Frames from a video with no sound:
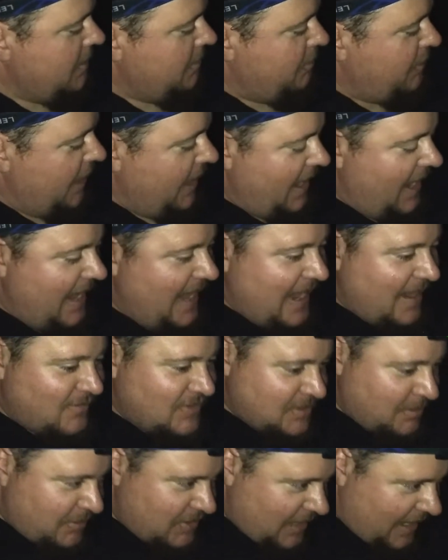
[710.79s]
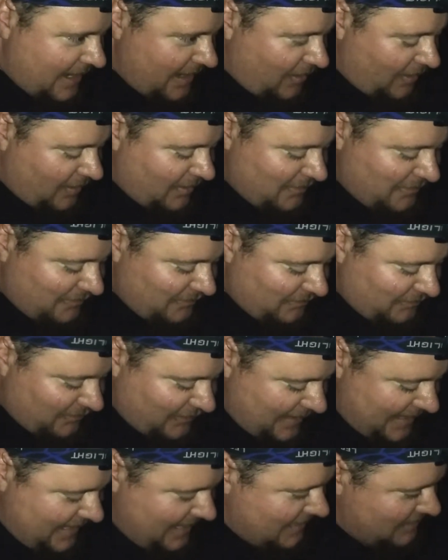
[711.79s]
But I have some diehard
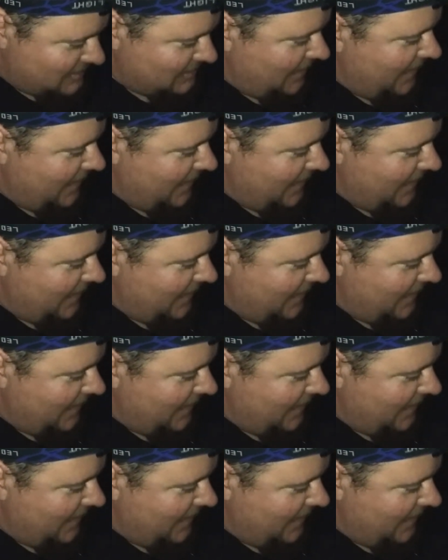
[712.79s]
fans.